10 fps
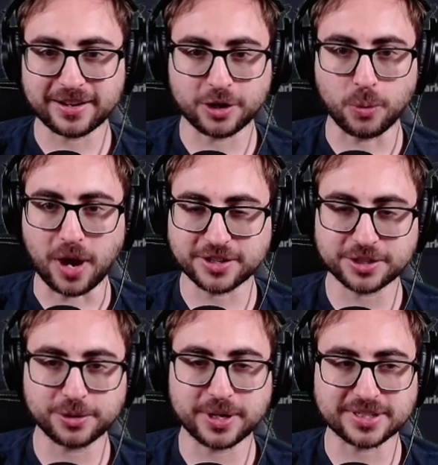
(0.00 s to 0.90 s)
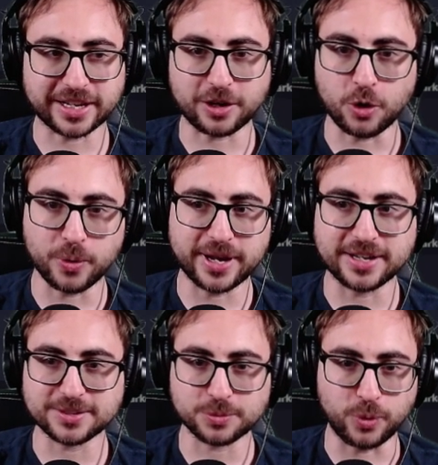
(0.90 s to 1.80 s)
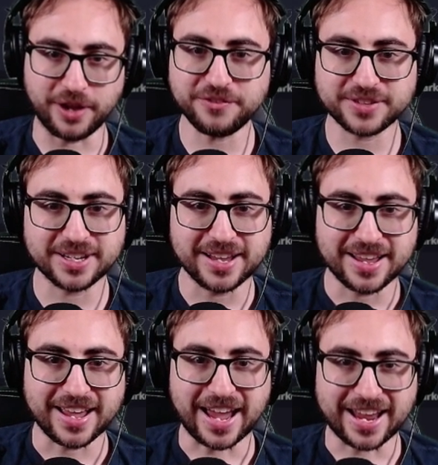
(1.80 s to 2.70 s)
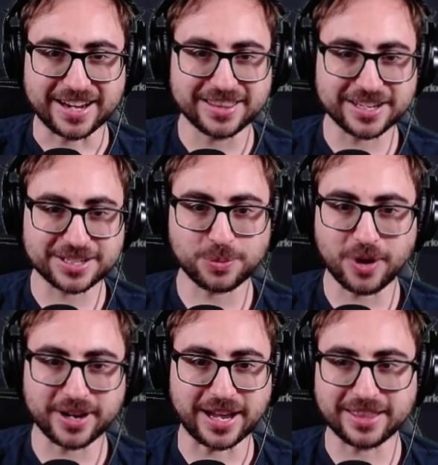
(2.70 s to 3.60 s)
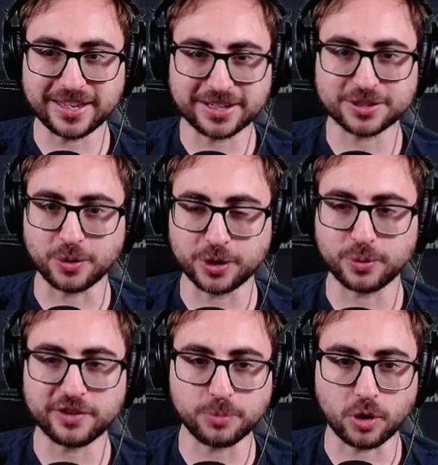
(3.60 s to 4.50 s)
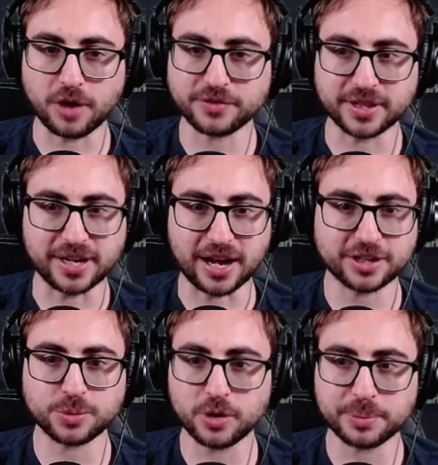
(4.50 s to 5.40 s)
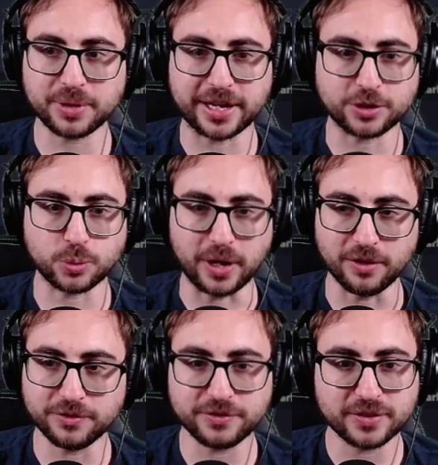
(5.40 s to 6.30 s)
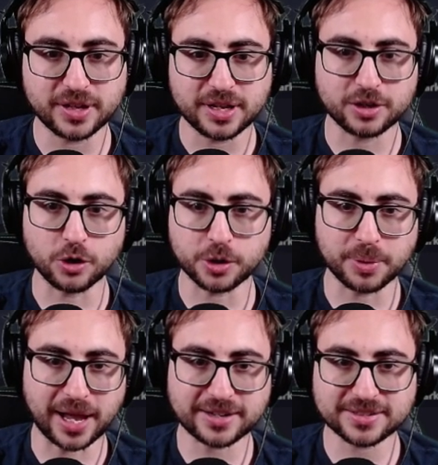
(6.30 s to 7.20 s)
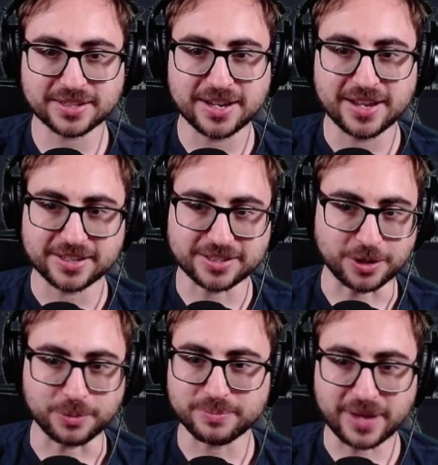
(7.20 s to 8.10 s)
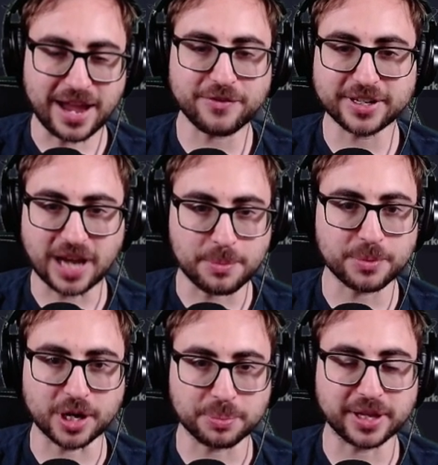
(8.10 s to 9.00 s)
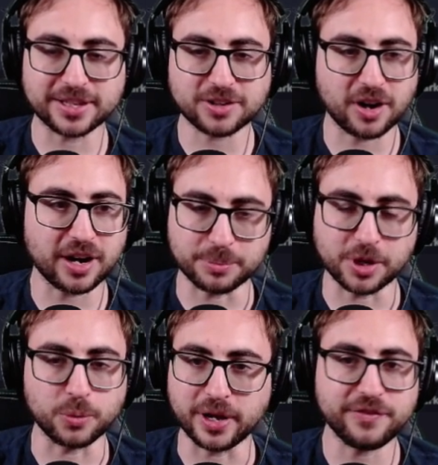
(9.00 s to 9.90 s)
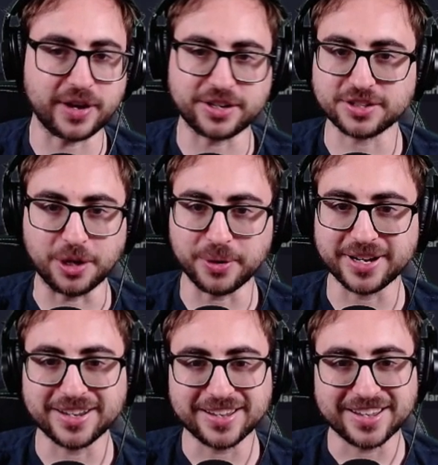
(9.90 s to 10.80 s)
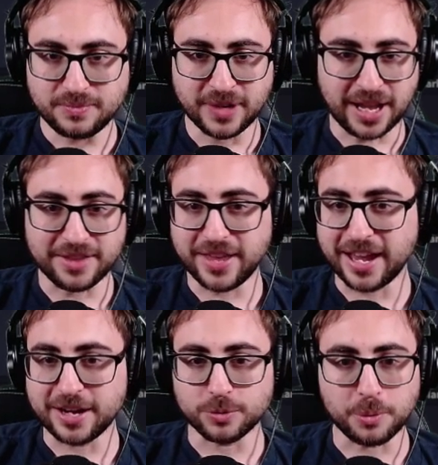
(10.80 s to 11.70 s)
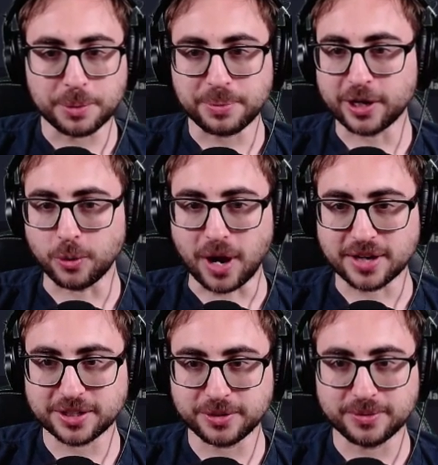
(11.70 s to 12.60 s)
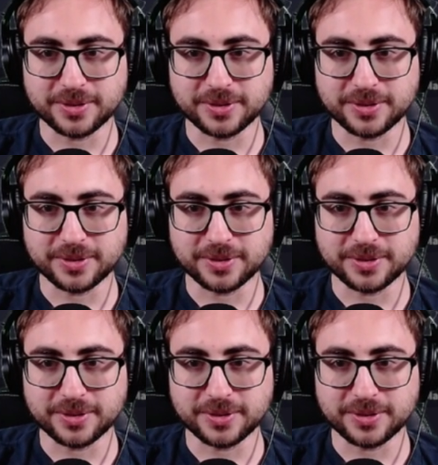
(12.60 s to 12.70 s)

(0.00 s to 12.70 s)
Gowasu has like always whiffed. And this one I think is going to whiff more often than not because we're only playing 12 Goku Blacks. So every time I'm going to play this card, I'm going to whiff. I just know it. And then when we play Gowasu,